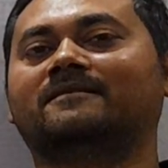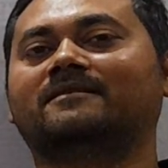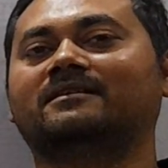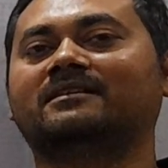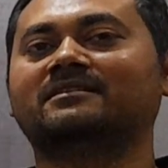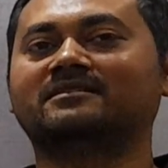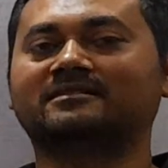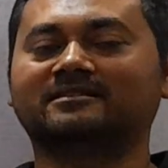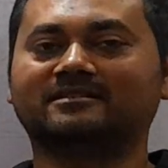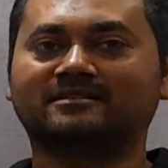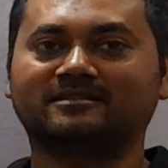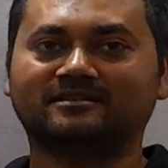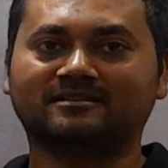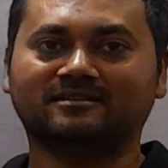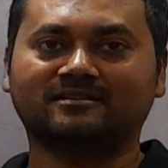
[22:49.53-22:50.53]
in
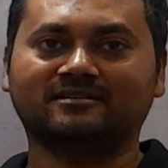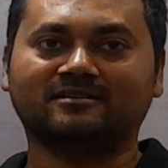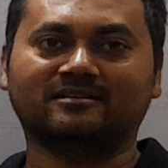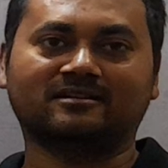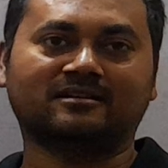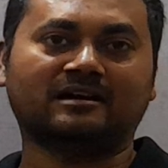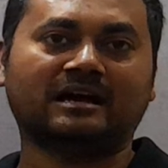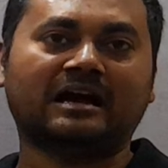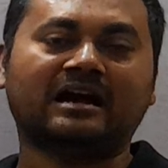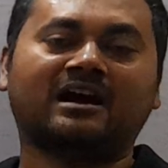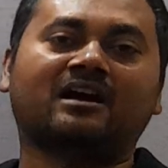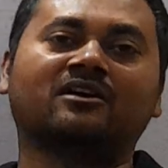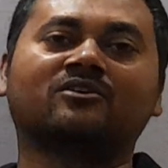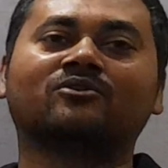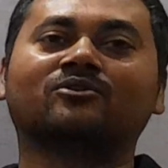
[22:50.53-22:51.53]

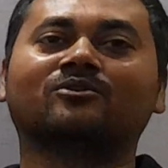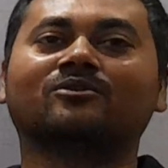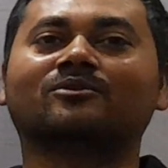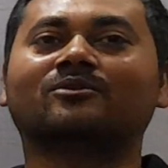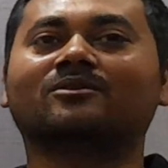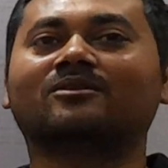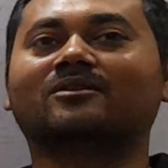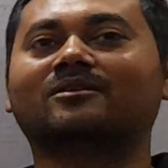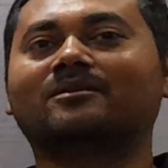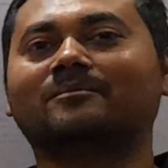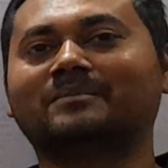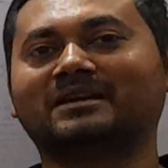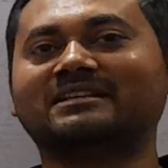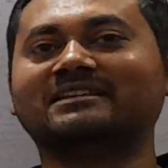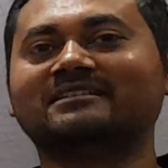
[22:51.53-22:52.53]
how
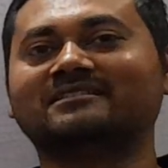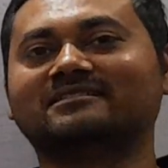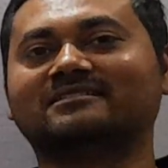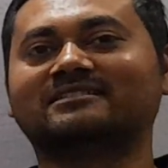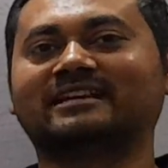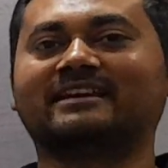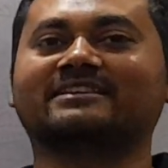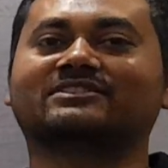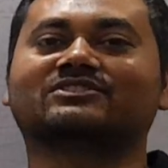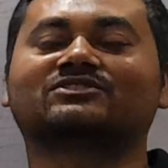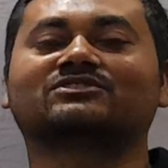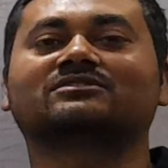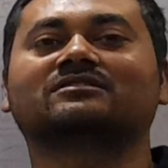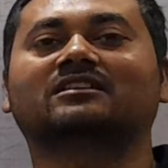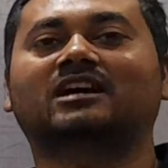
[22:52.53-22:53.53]
many
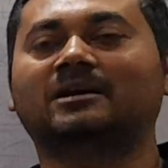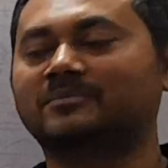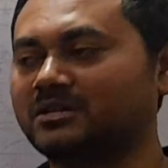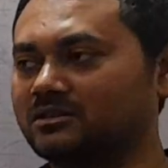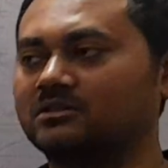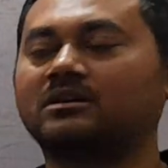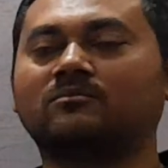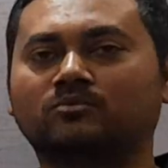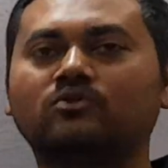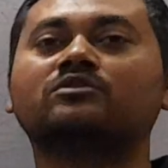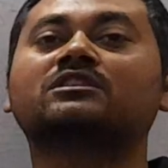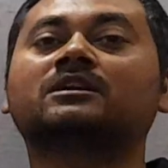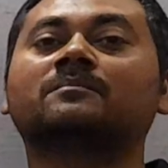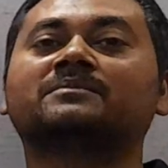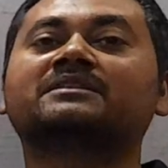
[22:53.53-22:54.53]
days? I mean, the moon
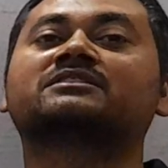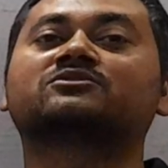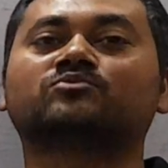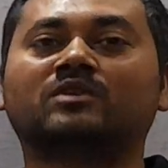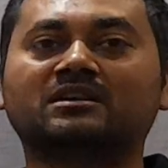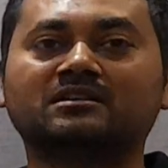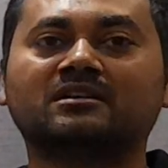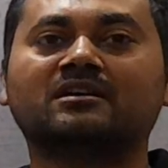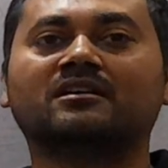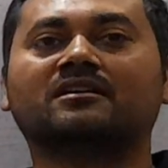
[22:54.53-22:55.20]
completes one